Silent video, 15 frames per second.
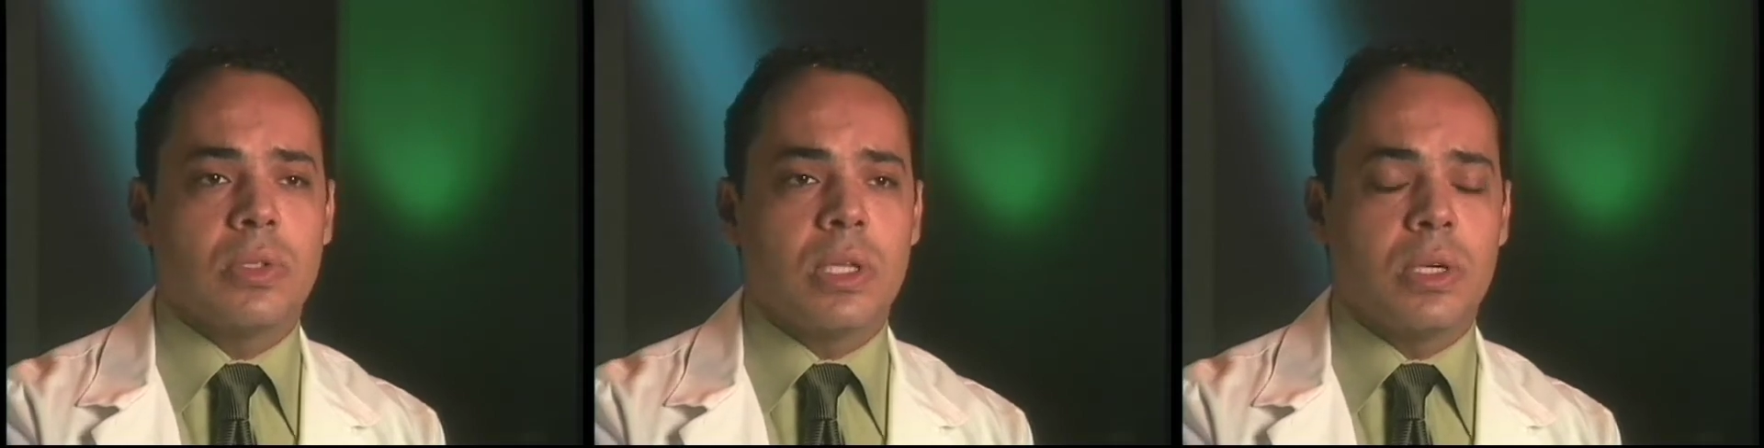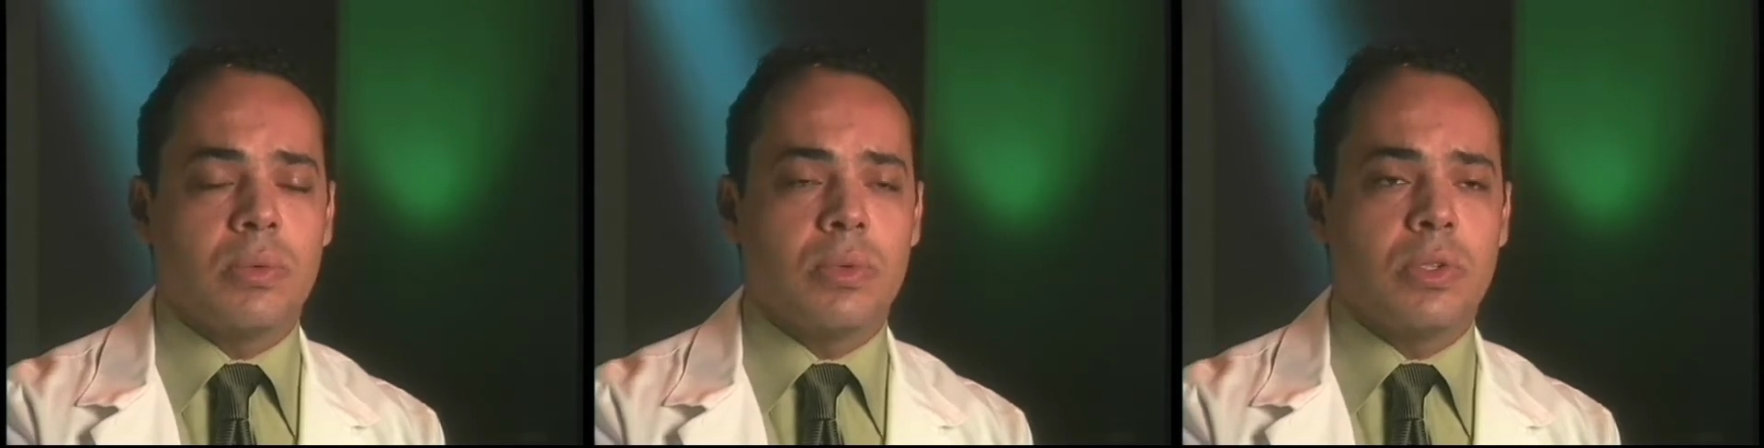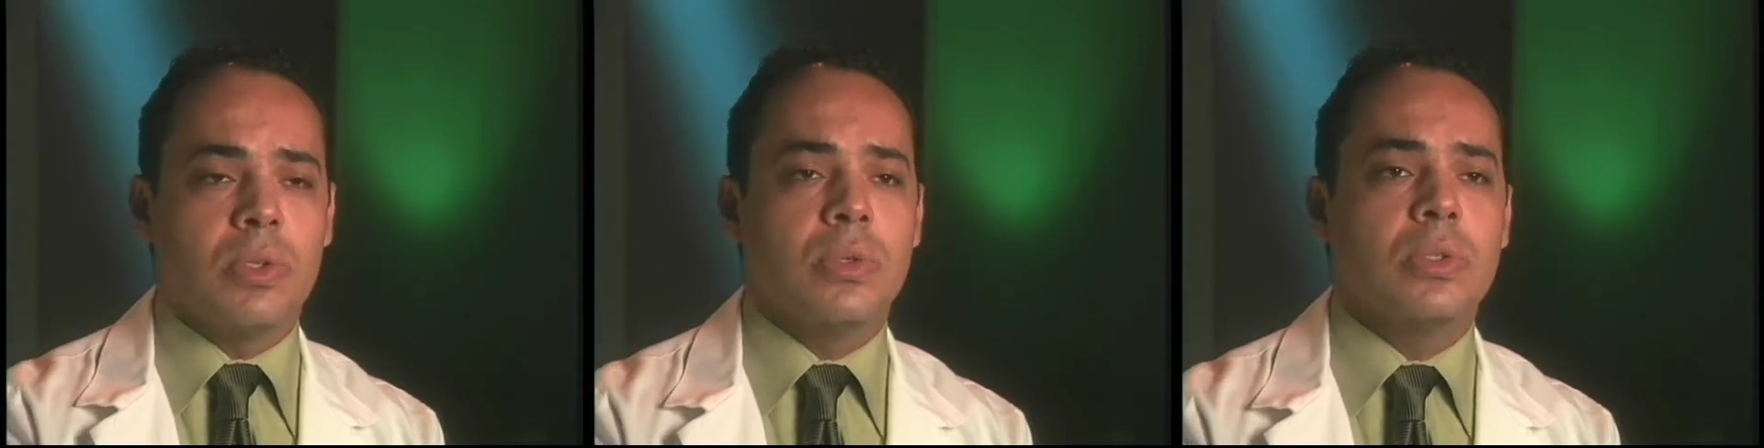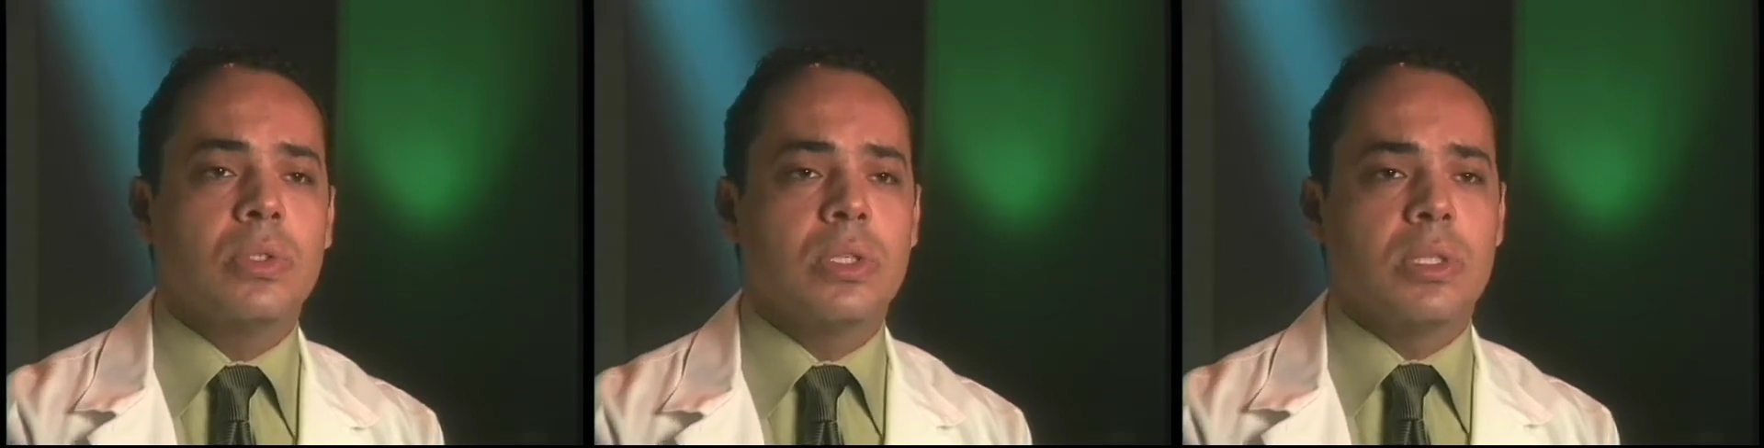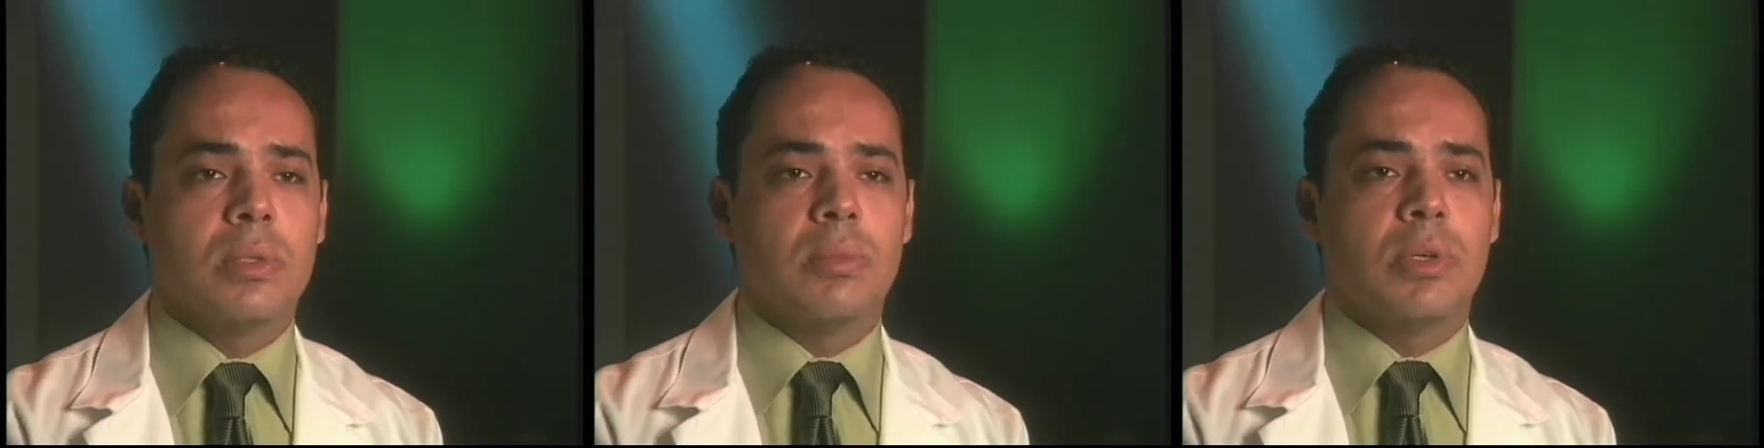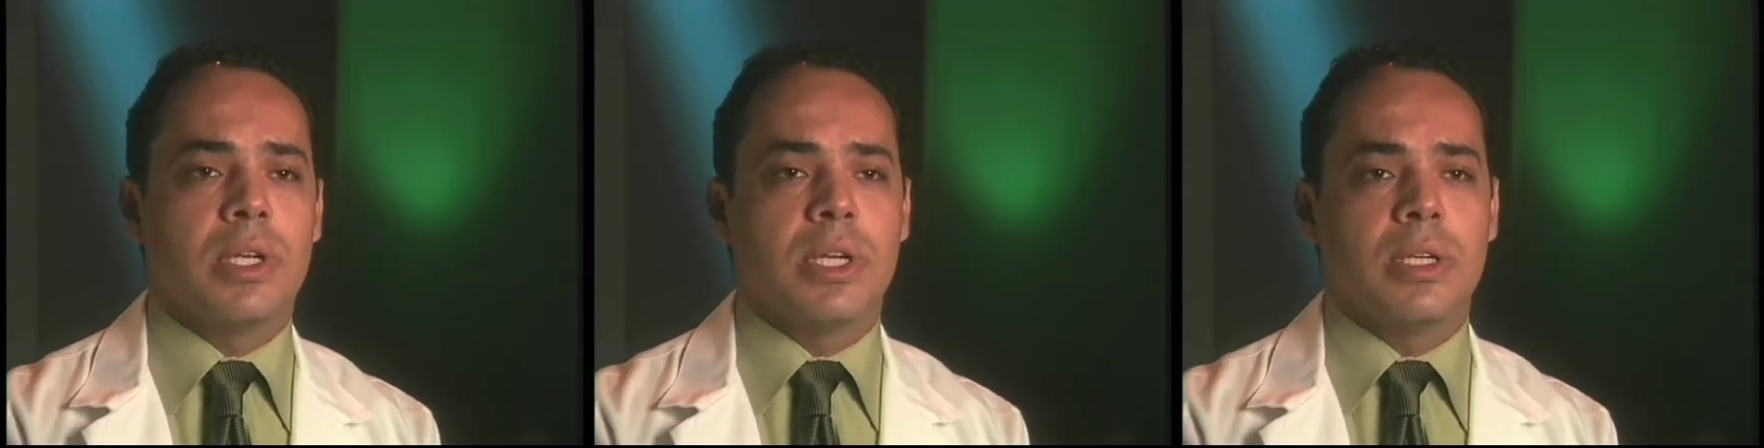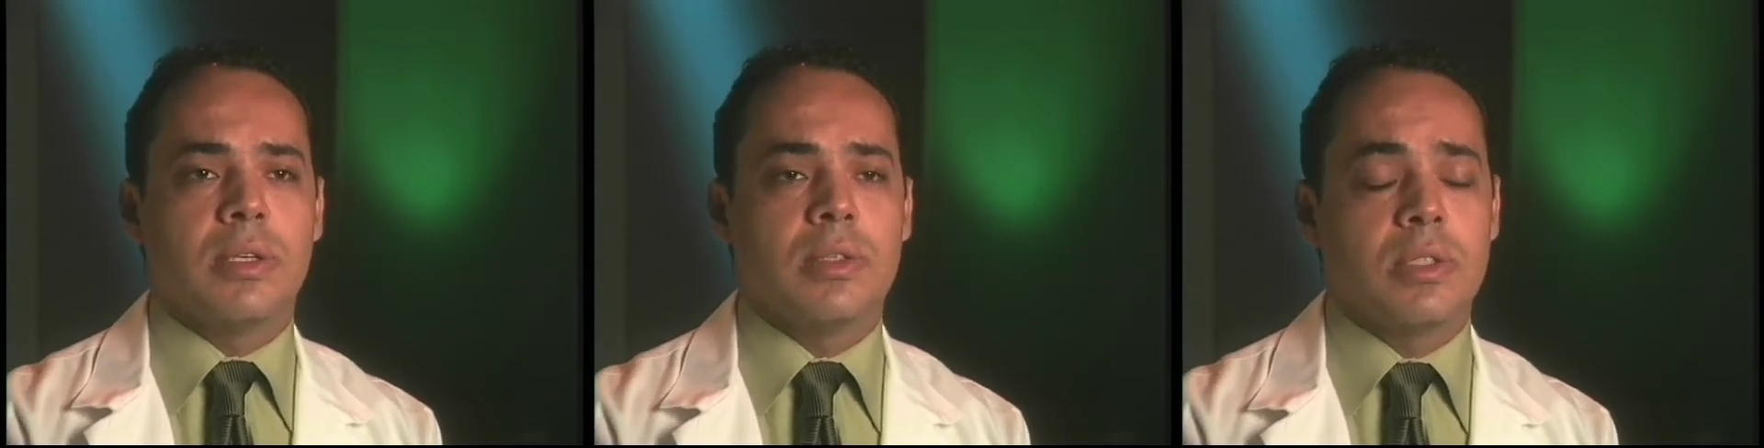that are reduced in the brain,